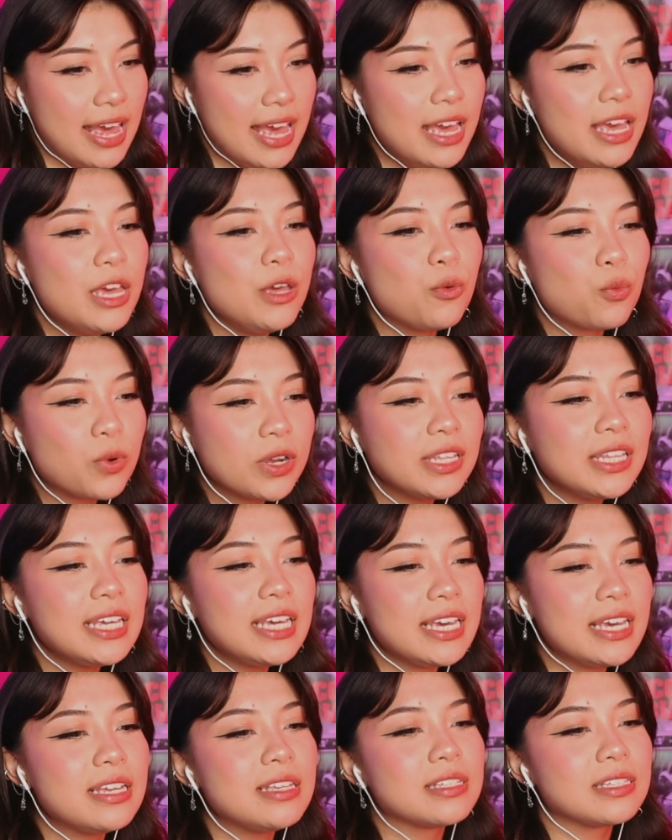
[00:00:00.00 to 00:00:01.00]
It
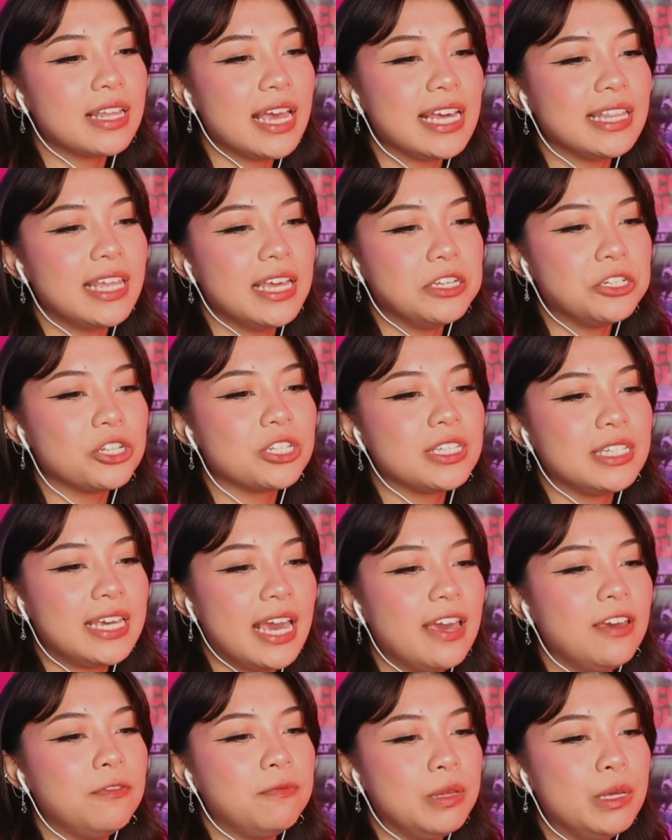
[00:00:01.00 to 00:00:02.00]
really is like they just
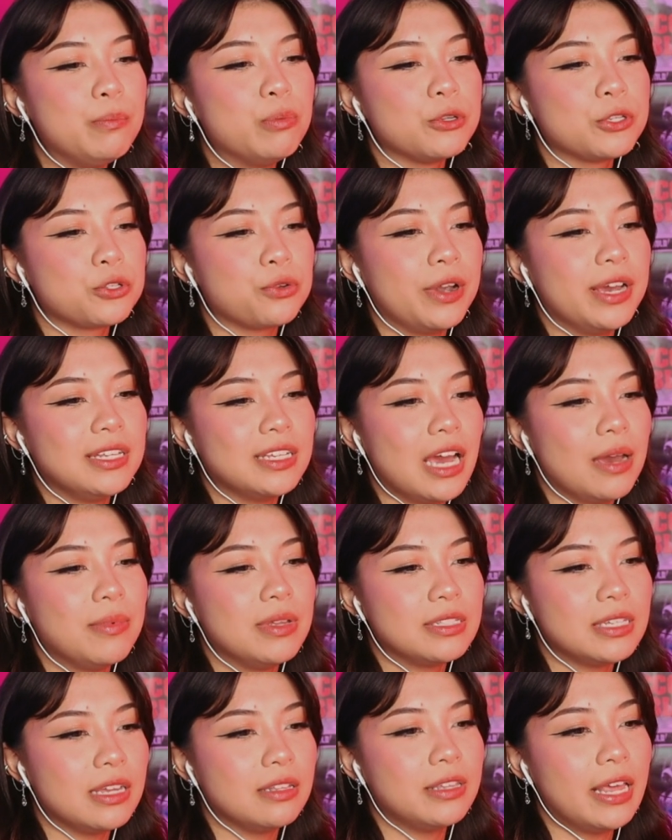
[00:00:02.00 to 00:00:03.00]
gave people screen time
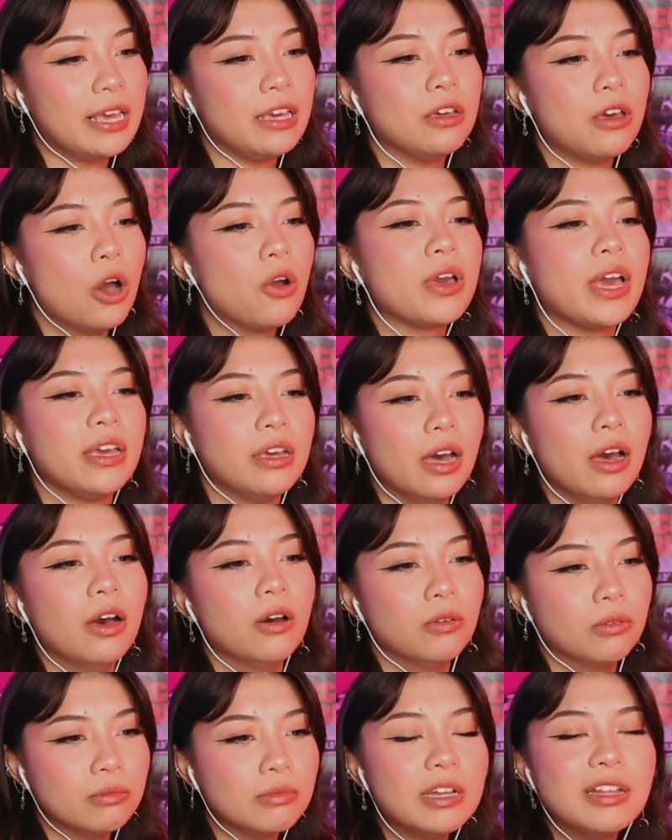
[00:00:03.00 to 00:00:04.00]
and said, like, okay,
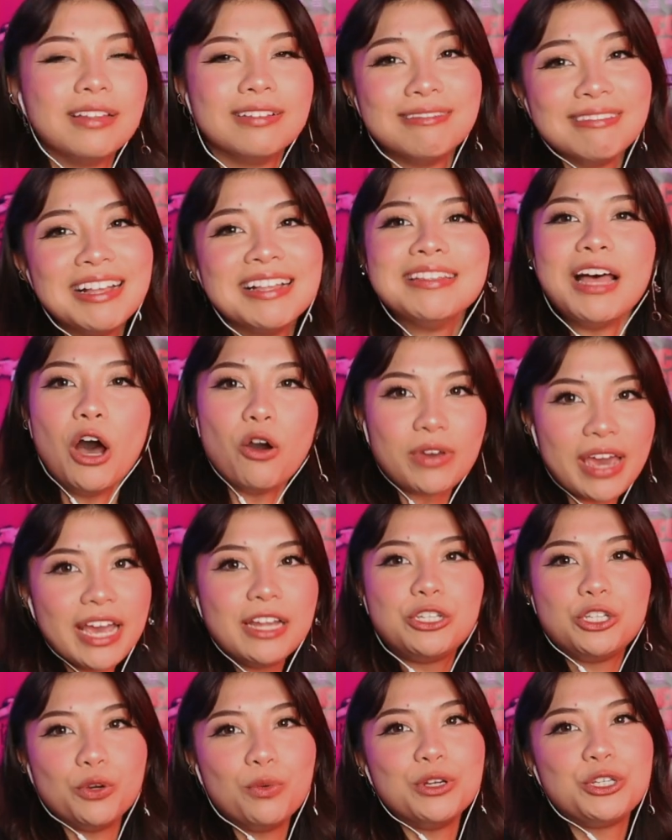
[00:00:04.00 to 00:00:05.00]
go.
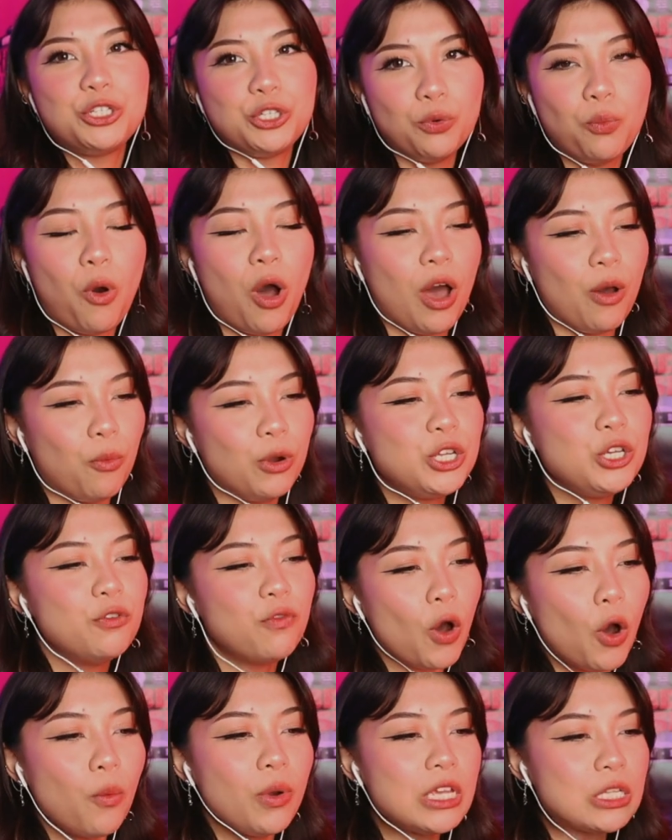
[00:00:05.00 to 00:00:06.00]
Okay, do what you want. What
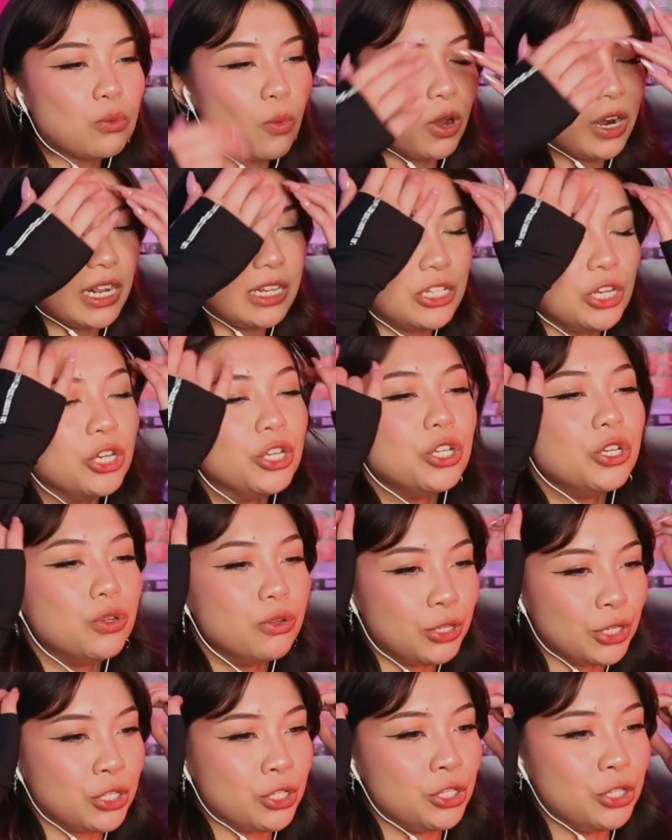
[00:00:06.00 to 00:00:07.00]
you've always wanted to
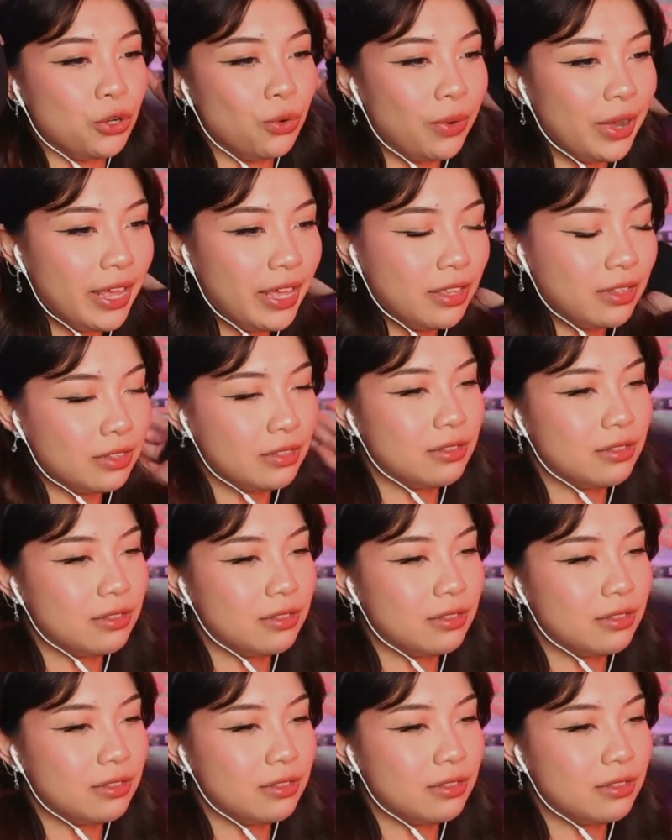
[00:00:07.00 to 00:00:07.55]
do, just do it.